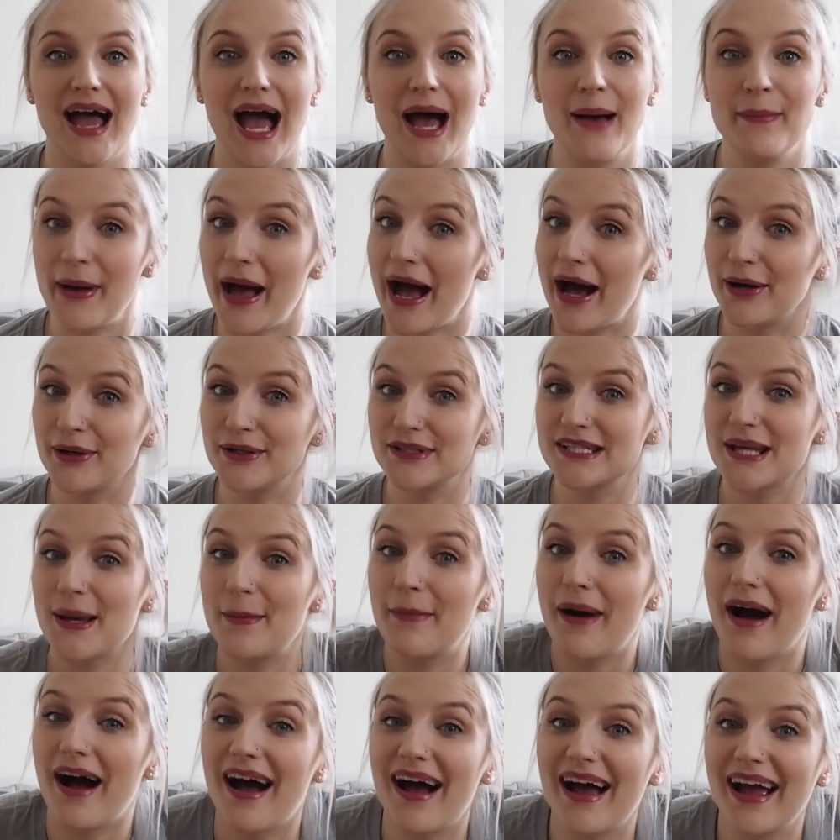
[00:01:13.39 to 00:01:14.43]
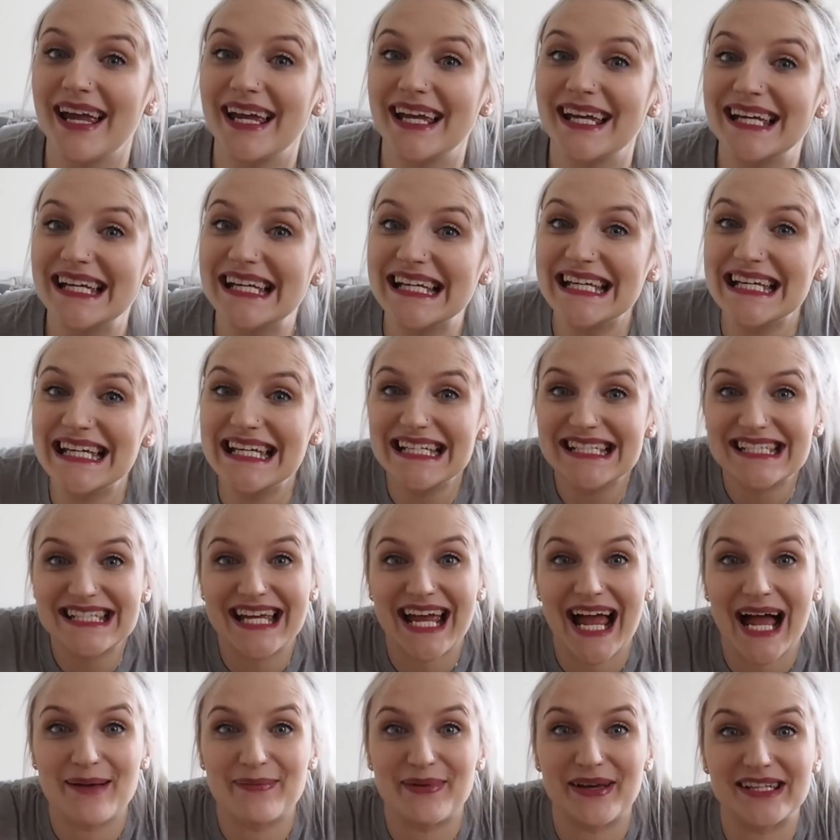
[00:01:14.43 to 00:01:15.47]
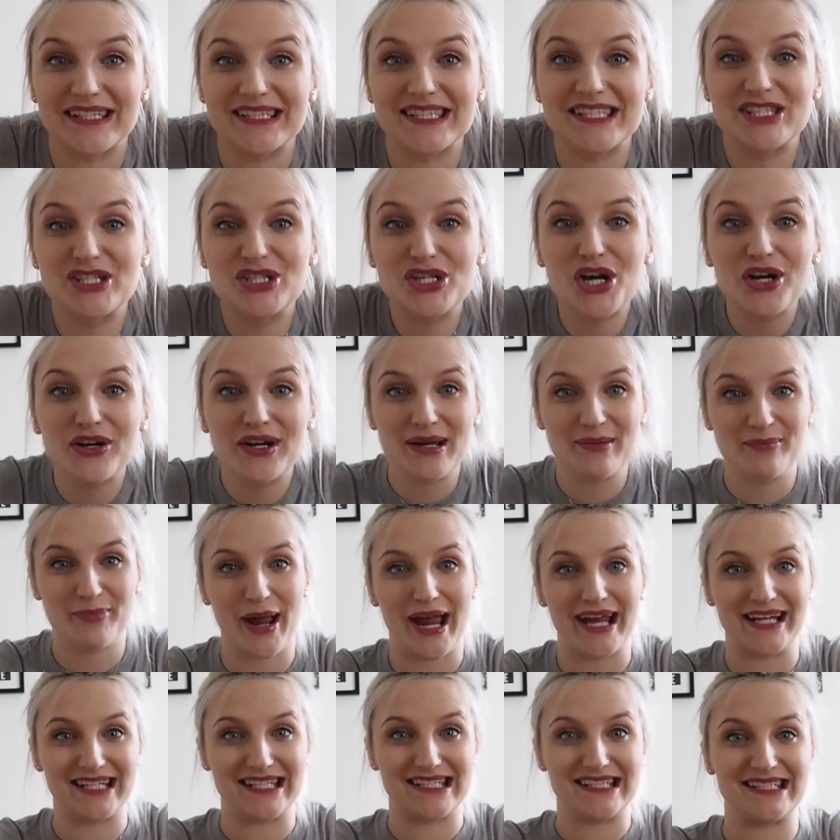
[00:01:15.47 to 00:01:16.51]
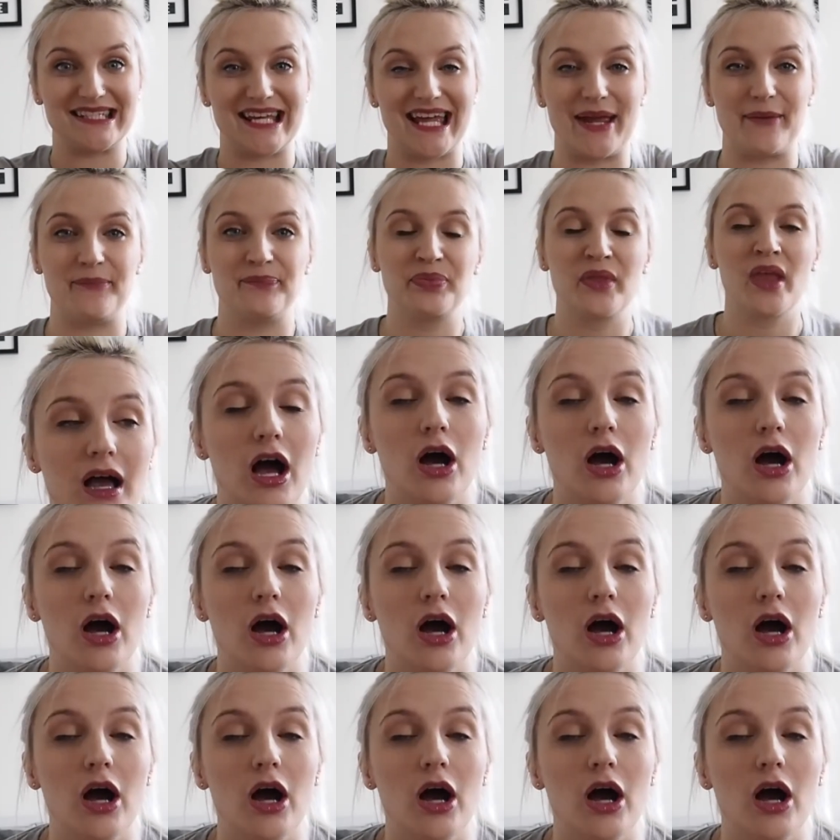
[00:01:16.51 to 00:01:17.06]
about my eating habits during pregnancy.